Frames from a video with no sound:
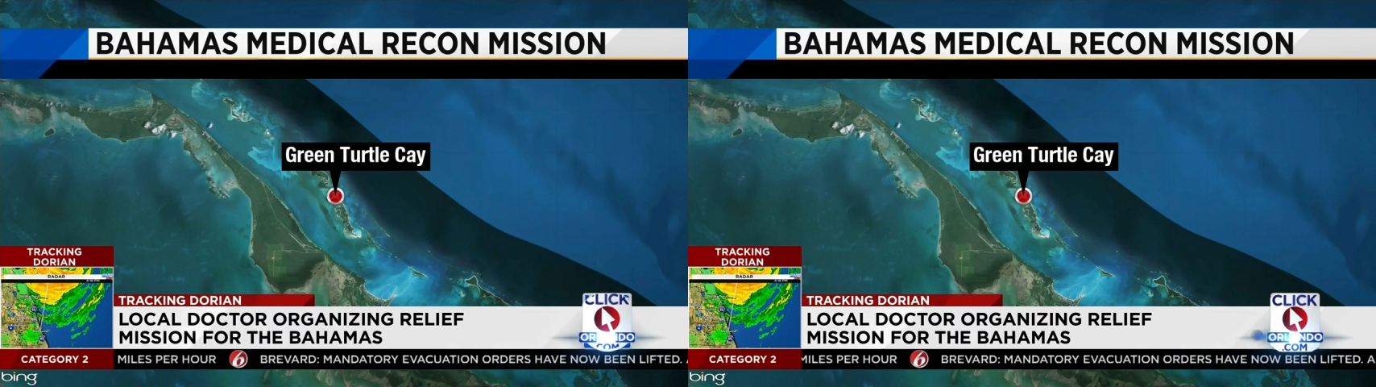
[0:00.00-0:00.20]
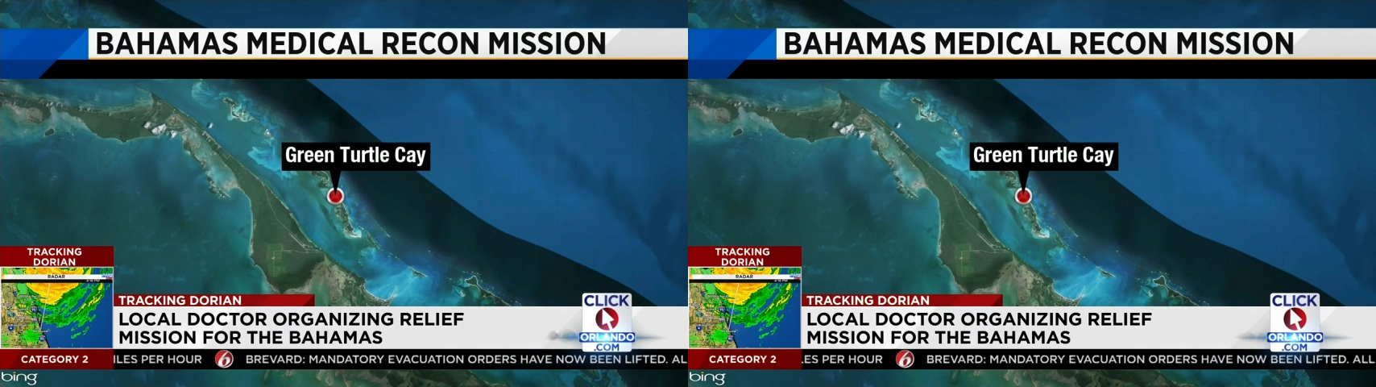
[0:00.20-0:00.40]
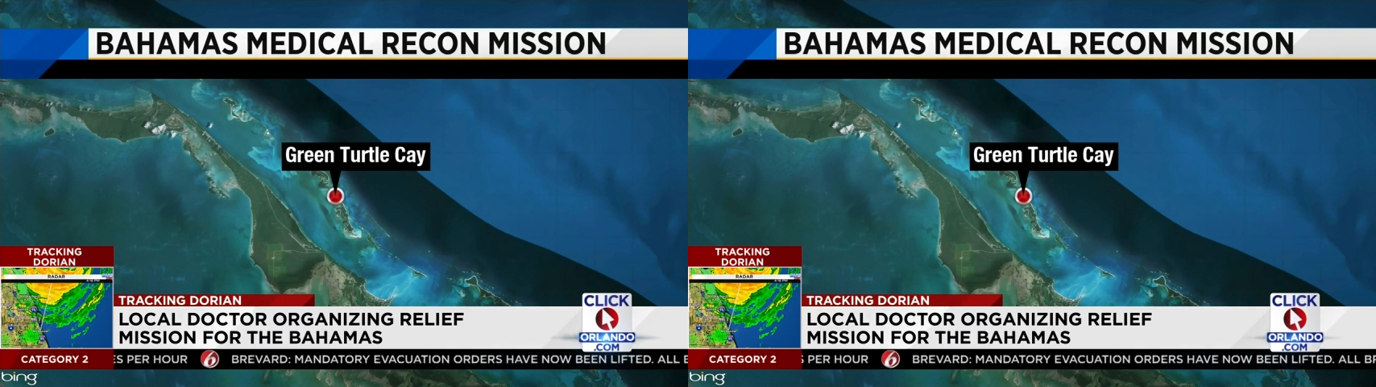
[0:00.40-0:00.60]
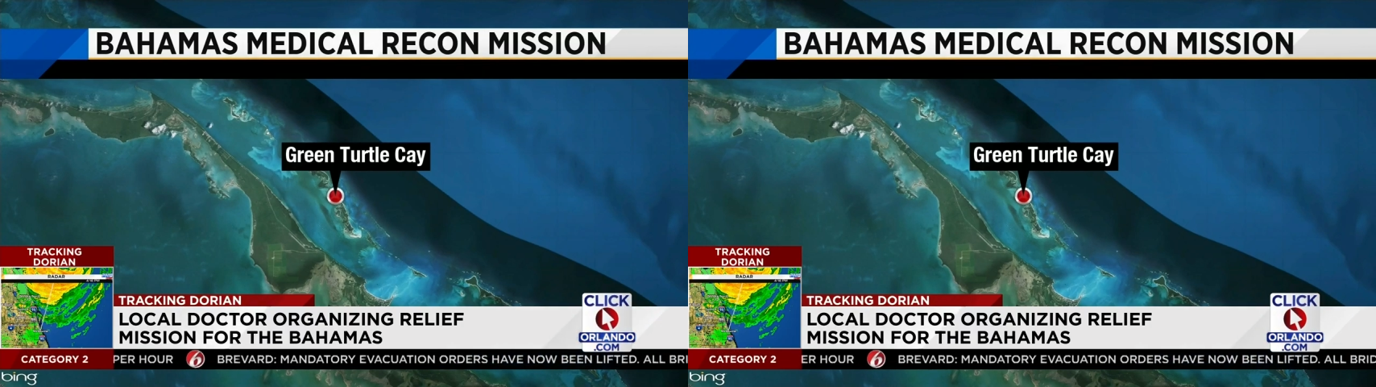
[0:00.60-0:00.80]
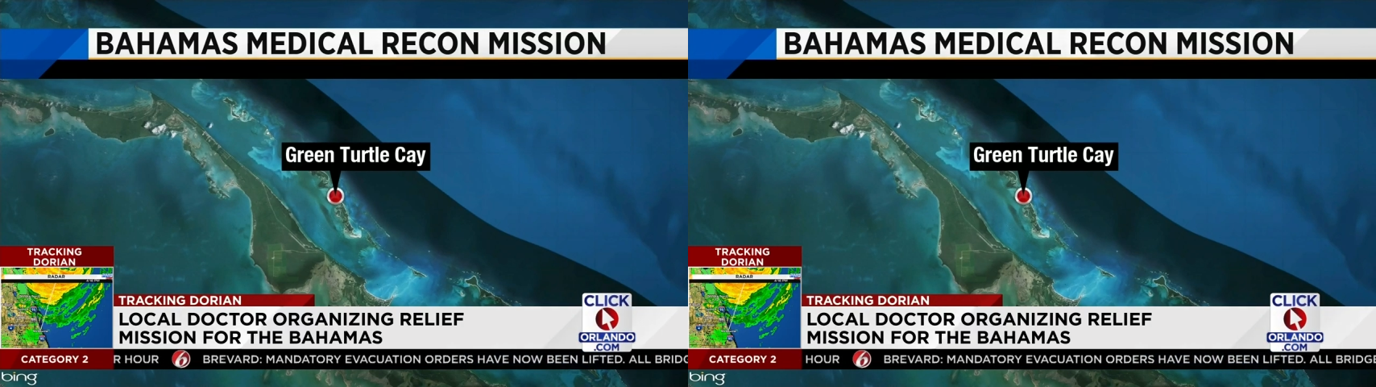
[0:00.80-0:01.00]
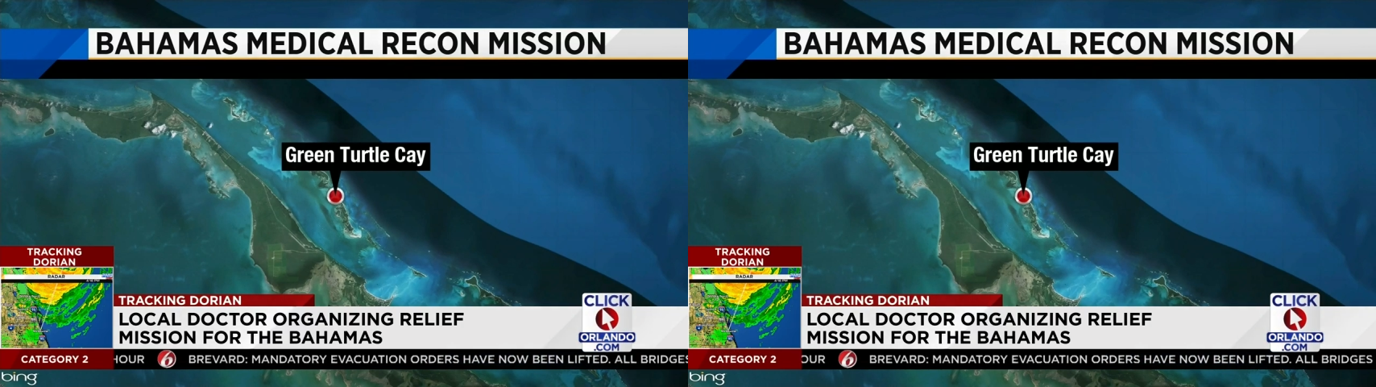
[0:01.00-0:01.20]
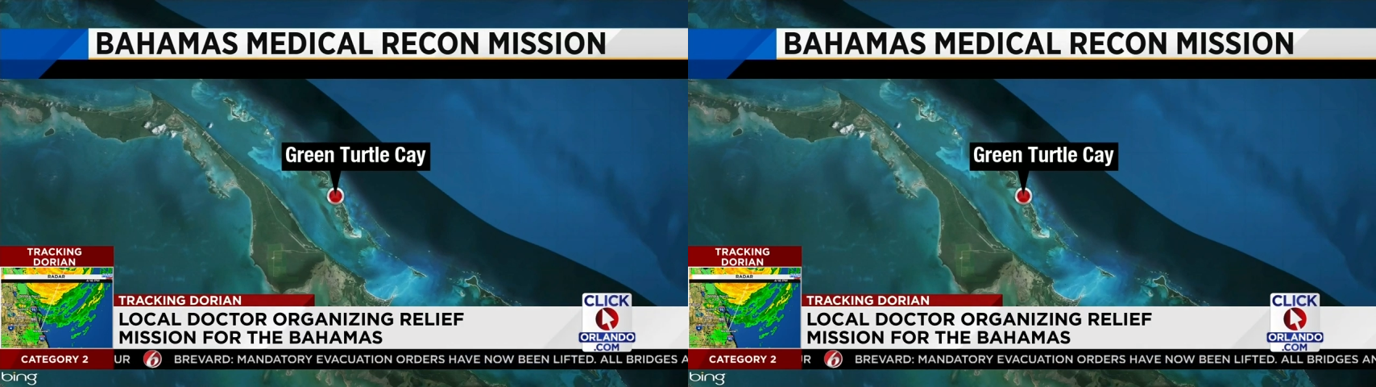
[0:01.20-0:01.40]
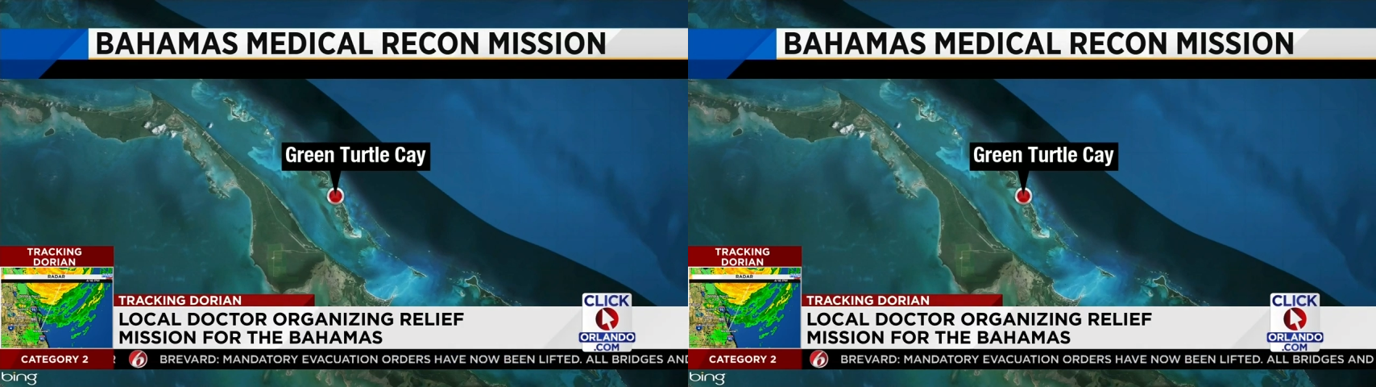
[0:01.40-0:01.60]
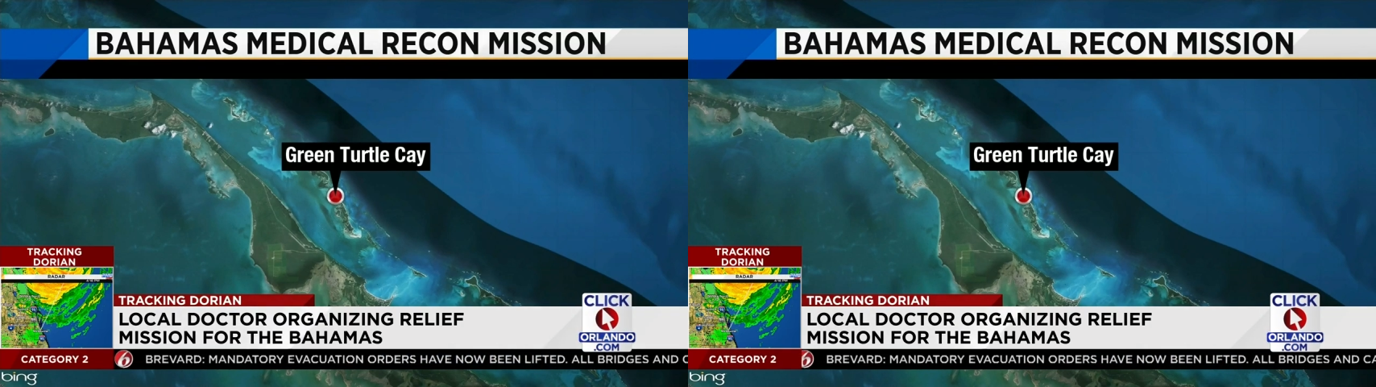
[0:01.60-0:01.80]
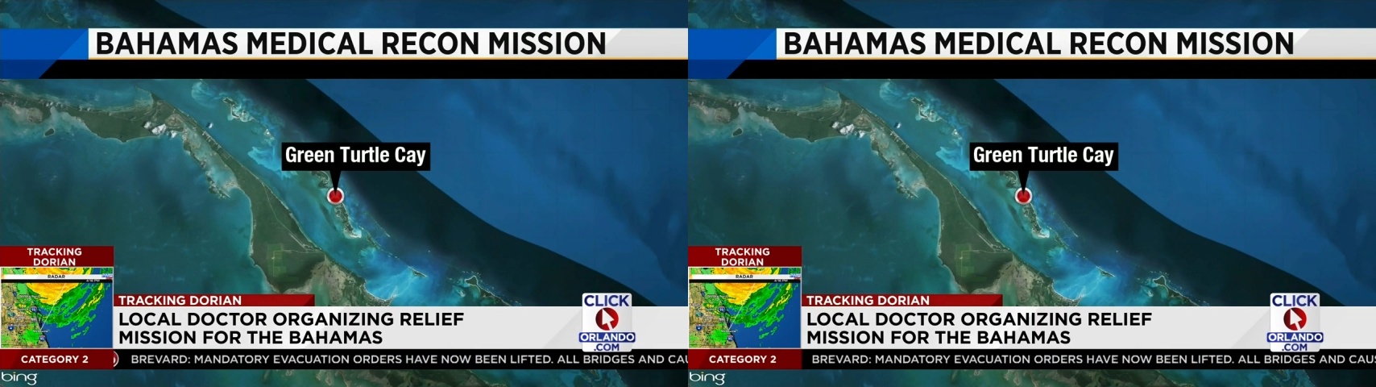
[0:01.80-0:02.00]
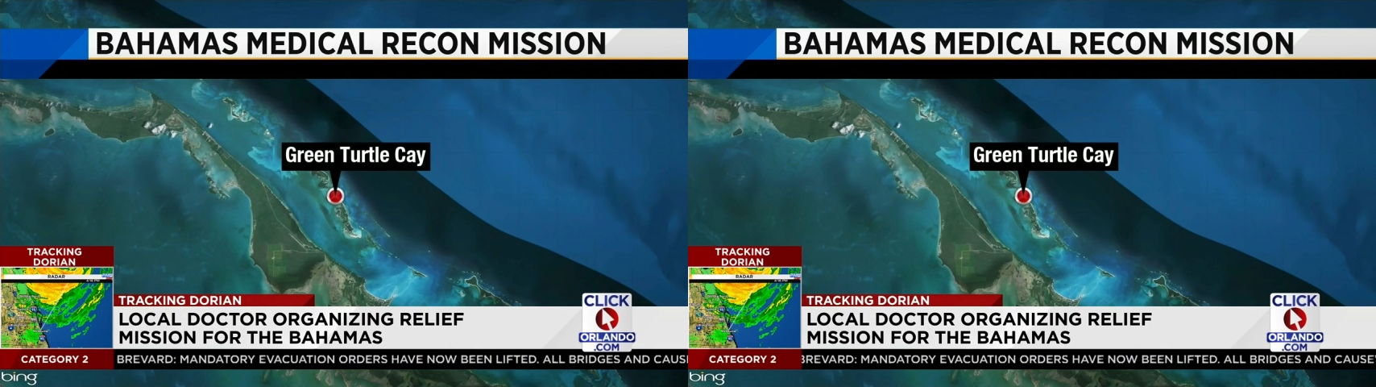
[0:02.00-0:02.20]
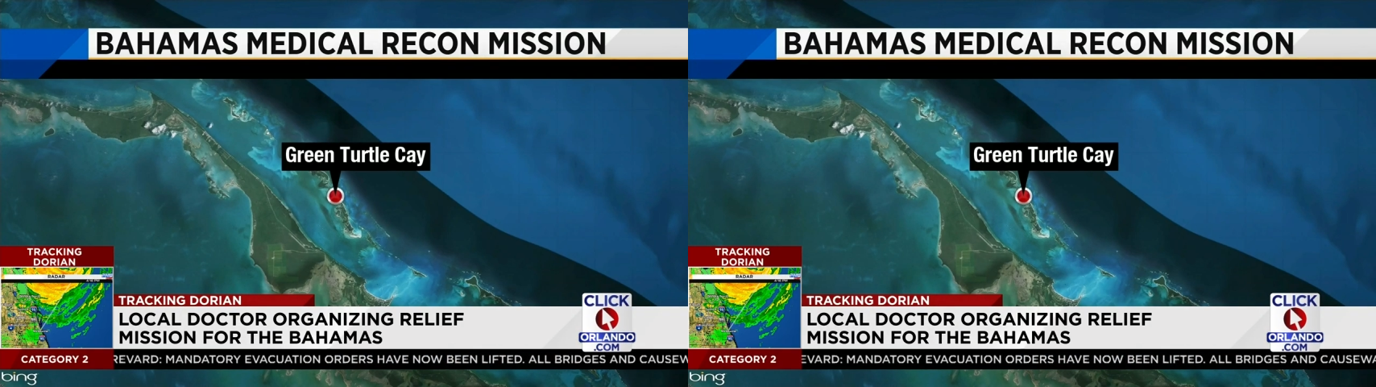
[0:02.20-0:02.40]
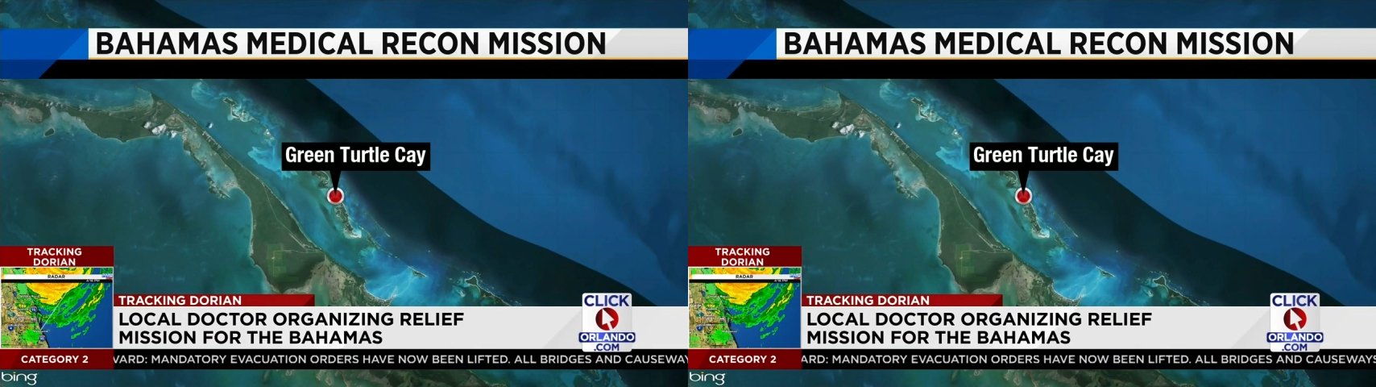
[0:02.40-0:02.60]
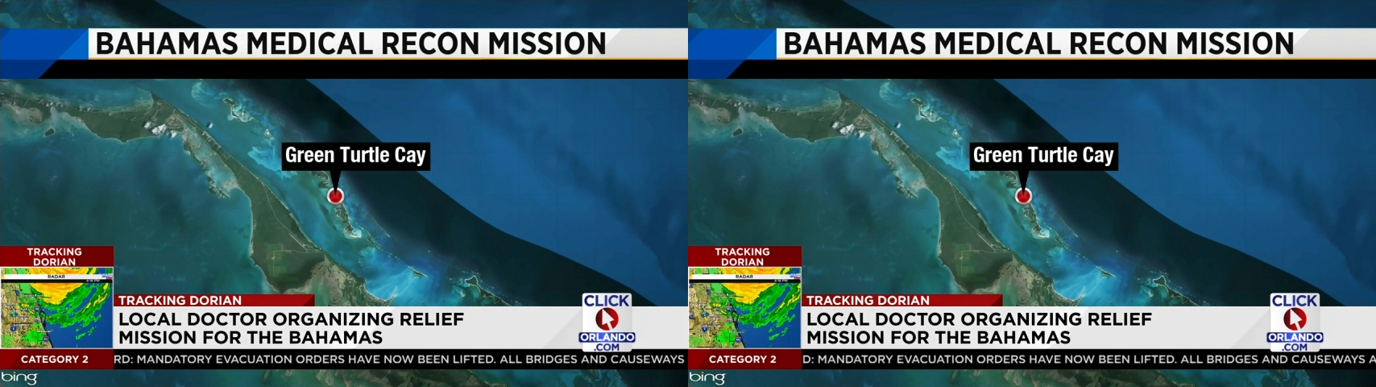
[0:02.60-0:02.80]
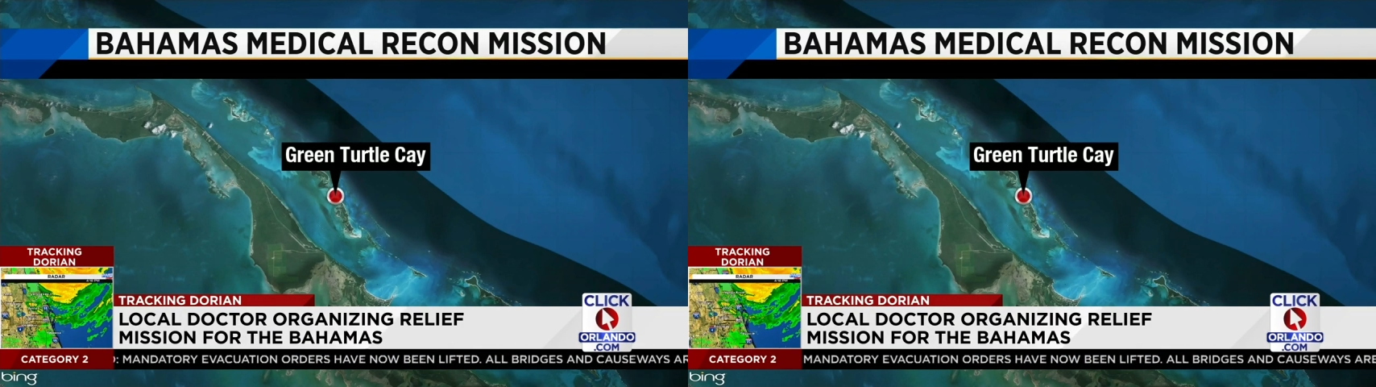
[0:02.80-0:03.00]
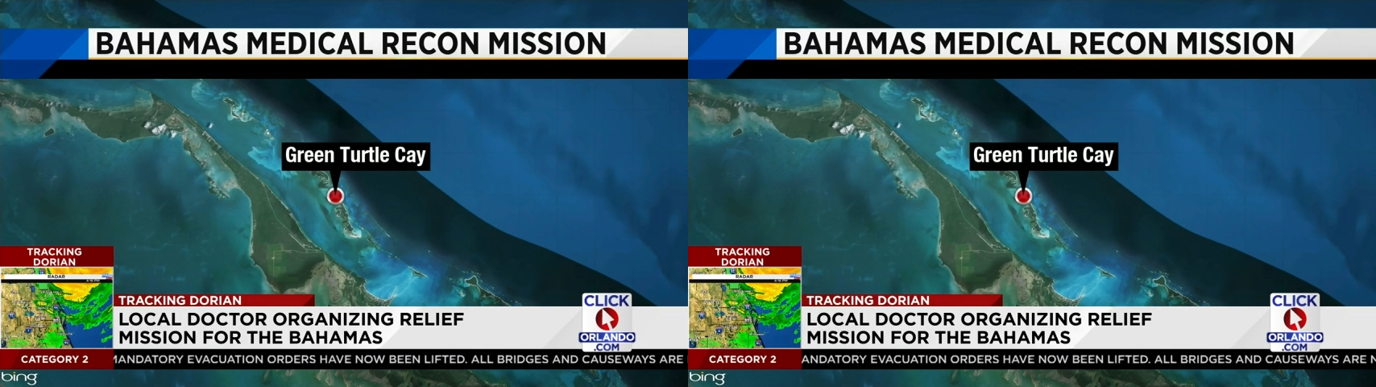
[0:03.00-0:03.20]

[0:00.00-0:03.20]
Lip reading: [unreadable: no face in view]